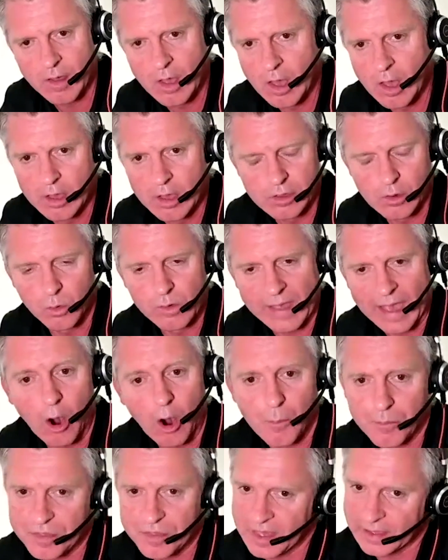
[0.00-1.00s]
you'll get
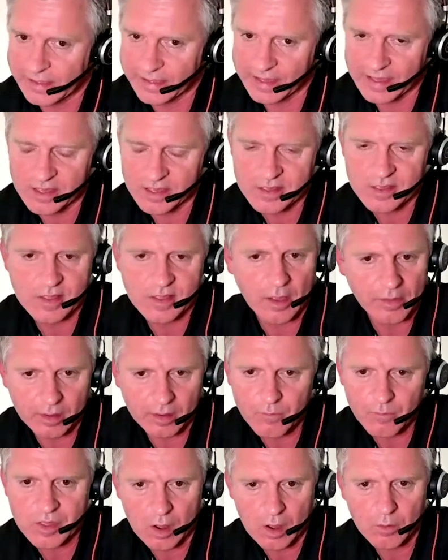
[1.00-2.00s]
optically stunning
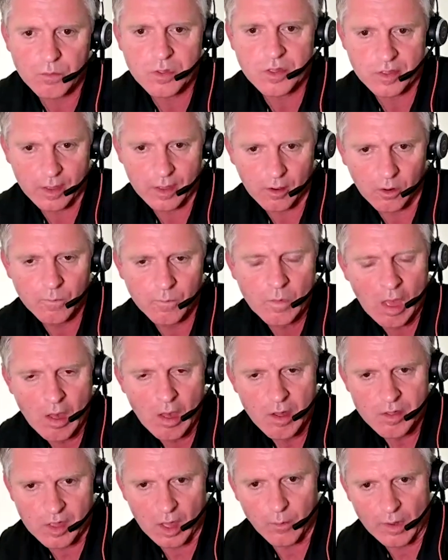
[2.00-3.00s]
results still. So
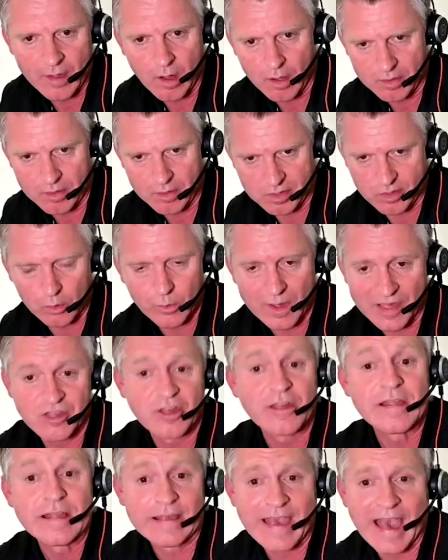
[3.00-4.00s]
in answer to your question,
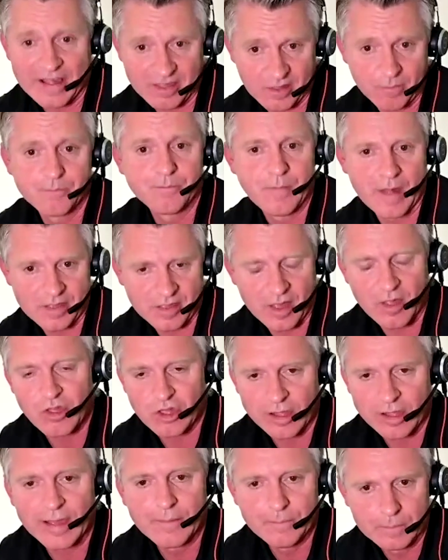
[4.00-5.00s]
yes, essentially,
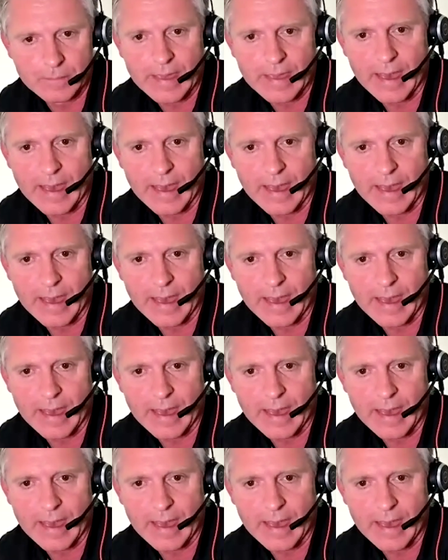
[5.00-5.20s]
yeah.